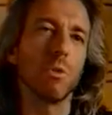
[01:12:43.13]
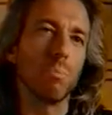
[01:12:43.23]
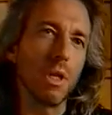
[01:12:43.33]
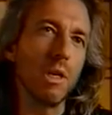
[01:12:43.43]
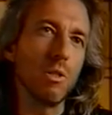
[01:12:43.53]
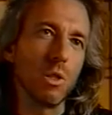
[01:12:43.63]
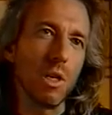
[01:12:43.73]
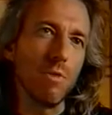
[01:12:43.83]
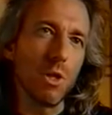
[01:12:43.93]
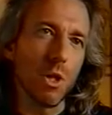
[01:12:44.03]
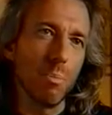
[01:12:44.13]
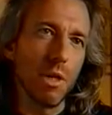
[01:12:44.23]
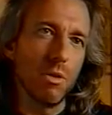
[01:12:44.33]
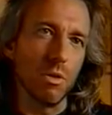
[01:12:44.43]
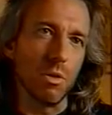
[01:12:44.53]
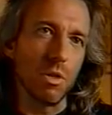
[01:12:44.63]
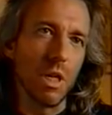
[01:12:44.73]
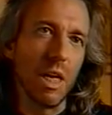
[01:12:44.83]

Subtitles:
of the planes leaving their bases,